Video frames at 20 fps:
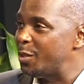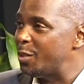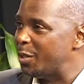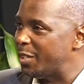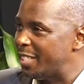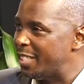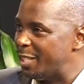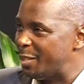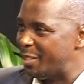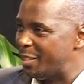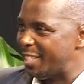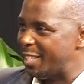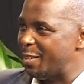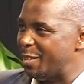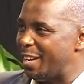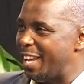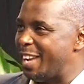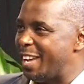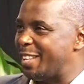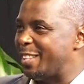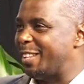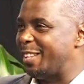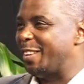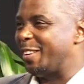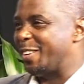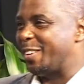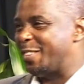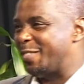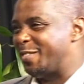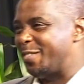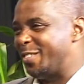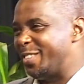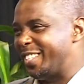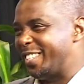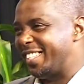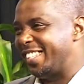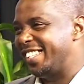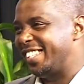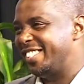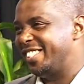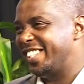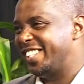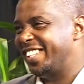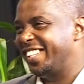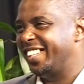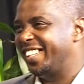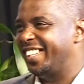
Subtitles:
Did you say you like local foods in Nigeria?